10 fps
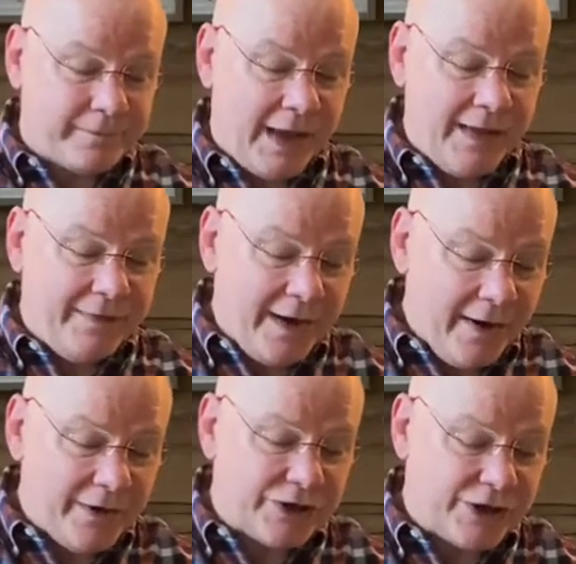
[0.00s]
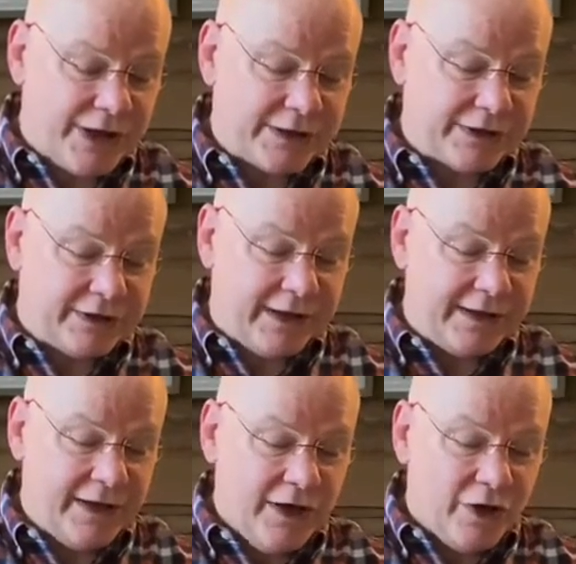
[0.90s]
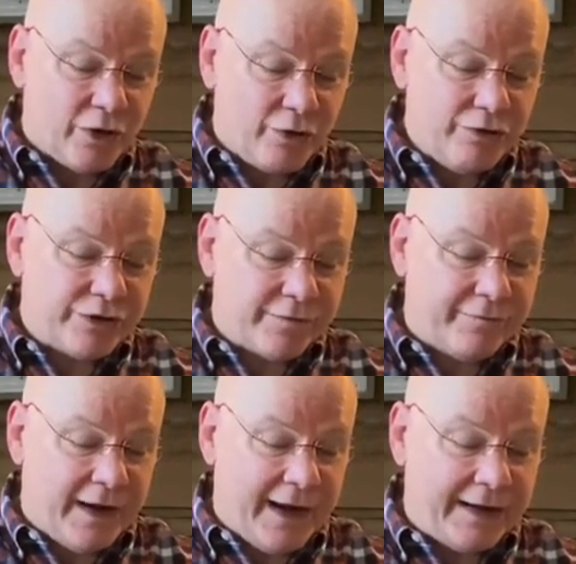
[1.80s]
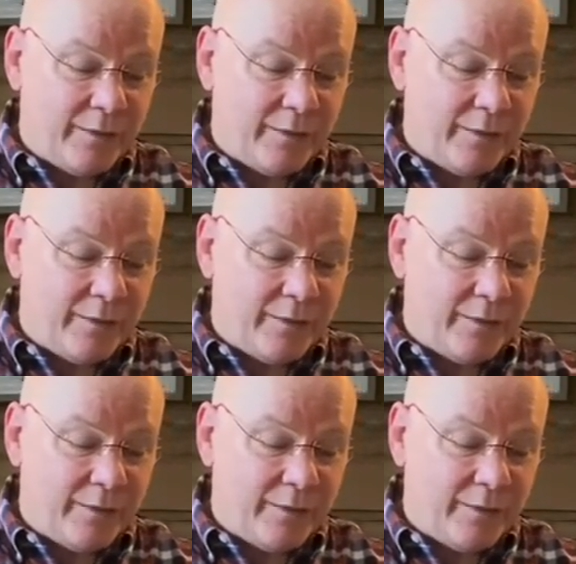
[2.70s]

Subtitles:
and there it says that they crucified,